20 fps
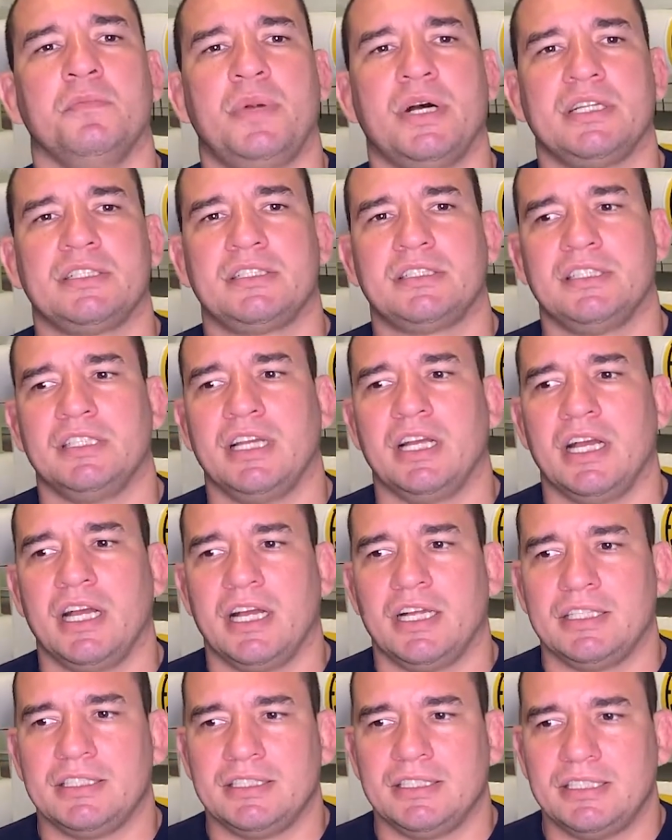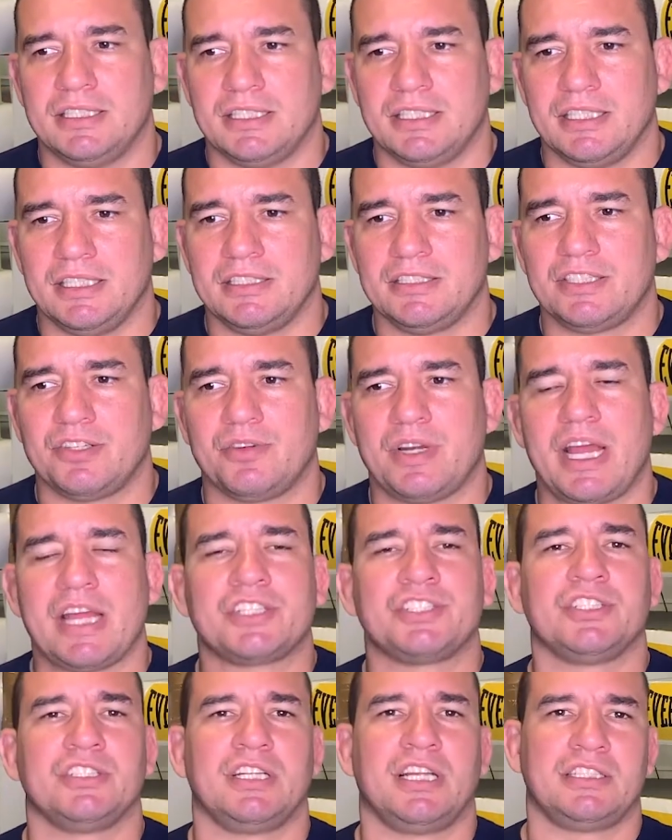but the
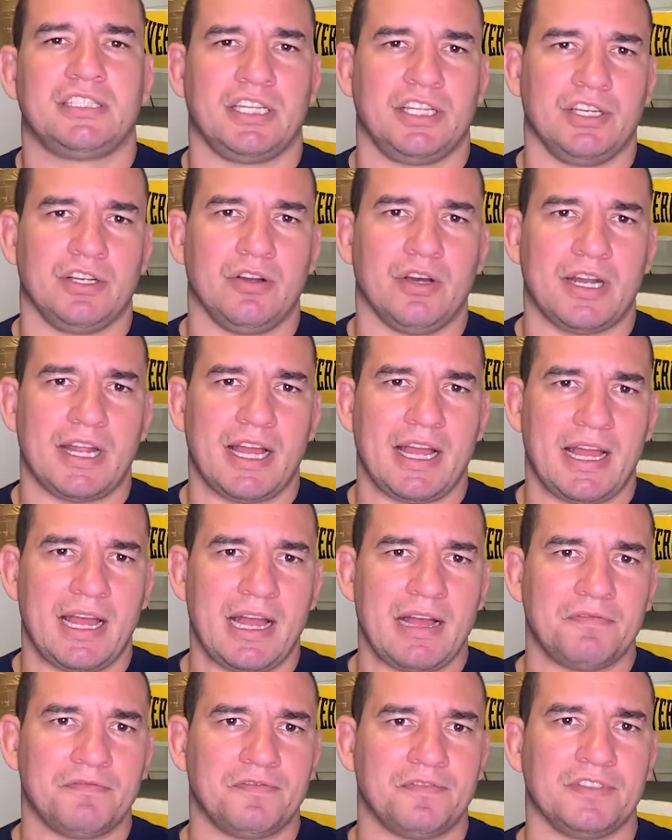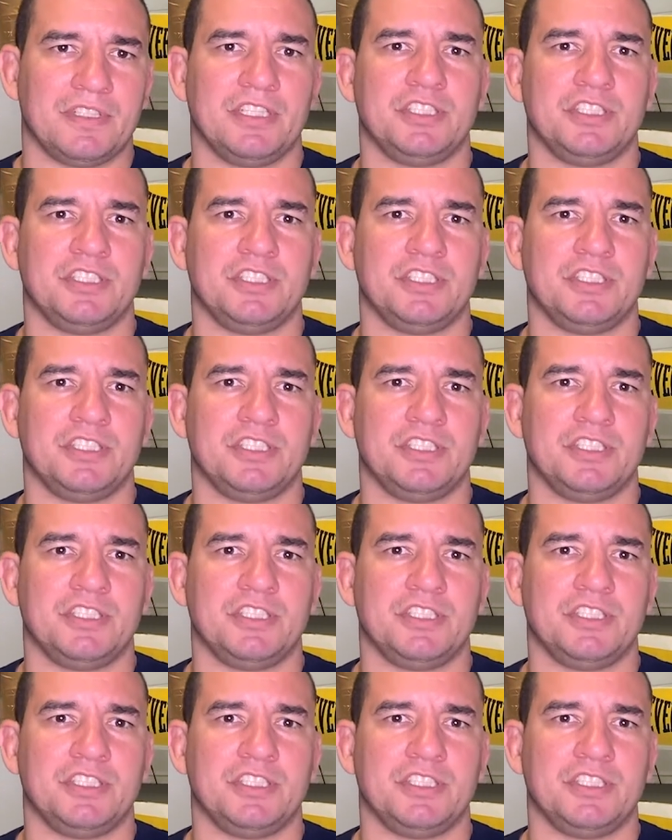interaction that he's gonna have,